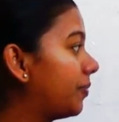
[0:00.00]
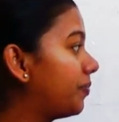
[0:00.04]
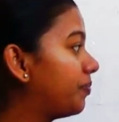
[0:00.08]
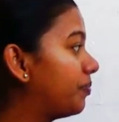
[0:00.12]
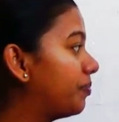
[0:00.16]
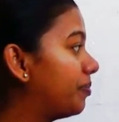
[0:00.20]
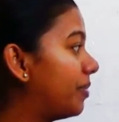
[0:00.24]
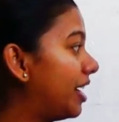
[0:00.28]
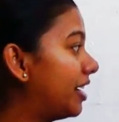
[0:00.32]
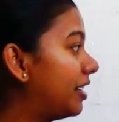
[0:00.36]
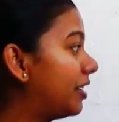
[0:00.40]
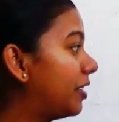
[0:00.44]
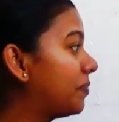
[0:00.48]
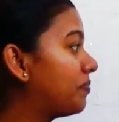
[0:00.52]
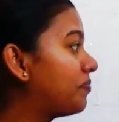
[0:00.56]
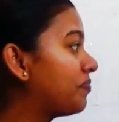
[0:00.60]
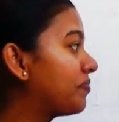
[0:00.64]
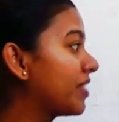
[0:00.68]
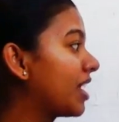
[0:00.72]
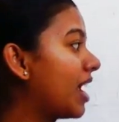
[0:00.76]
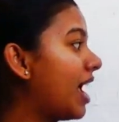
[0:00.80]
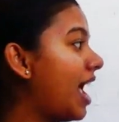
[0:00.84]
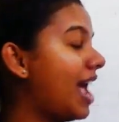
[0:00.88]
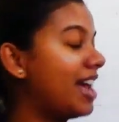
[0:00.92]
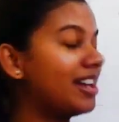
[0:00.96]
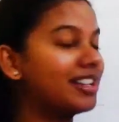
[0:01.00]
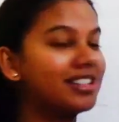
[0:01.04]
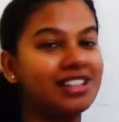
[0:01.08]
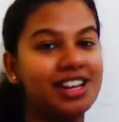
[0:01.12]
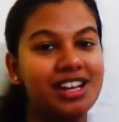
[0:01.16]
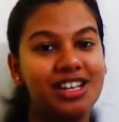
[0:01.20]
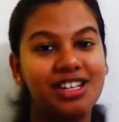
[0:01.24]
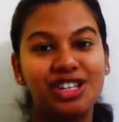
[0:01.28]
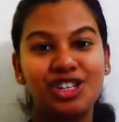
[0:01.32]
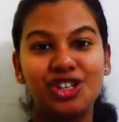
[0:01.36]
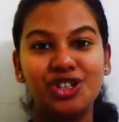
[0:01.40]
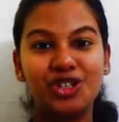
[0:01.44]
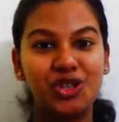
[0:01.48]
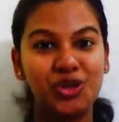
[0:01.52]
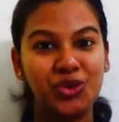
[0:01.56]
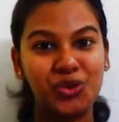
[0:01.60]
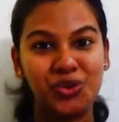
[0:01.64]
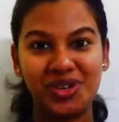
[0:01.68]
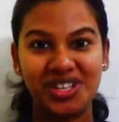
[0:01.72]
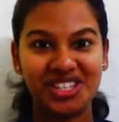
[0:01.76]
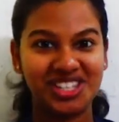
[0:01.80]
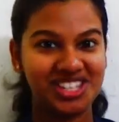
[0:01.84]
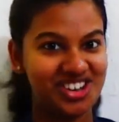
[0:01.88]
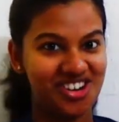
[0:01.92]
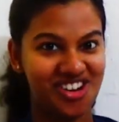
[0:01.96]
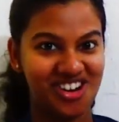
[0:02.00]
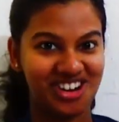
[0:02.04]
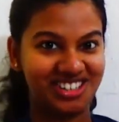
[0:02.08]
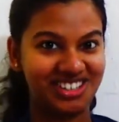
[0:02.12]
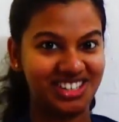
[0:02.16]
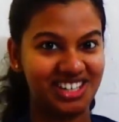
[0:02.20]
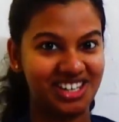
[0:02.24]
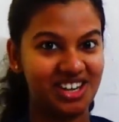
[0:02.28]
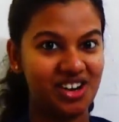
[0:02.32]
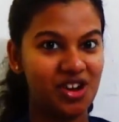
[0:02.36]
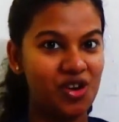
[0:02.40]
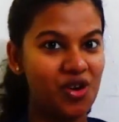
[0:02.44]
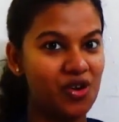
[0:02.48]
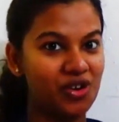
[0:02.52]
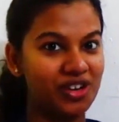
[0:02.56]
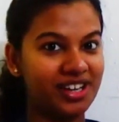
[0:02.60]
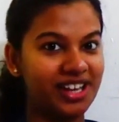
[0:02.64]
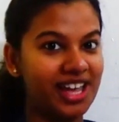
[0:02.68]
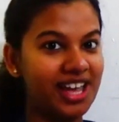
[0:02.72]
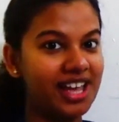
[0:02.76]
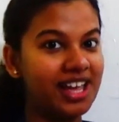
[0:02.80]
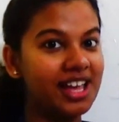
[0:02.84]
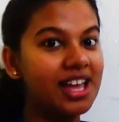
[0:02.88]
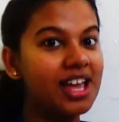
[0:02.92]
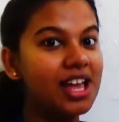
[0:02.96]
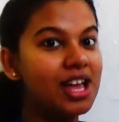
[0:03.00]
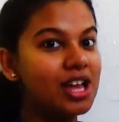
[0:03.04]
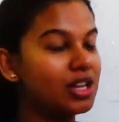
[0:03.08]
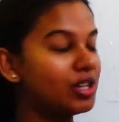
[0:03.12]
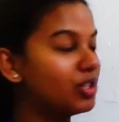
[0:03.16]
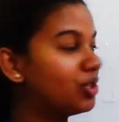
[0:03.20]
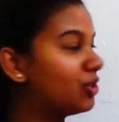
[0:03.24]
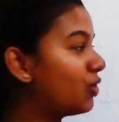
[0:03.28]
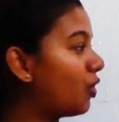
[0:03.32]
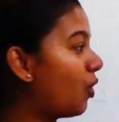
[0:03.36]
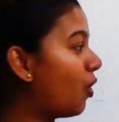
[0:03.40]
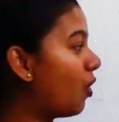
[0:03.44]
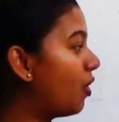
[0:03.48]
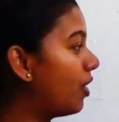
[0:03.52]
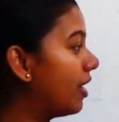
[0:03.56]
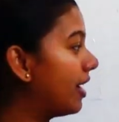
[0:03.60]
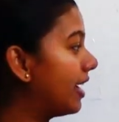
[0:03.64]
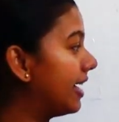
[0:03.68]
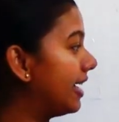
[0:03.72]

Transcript: but x raised to 2 is not there. Okay. So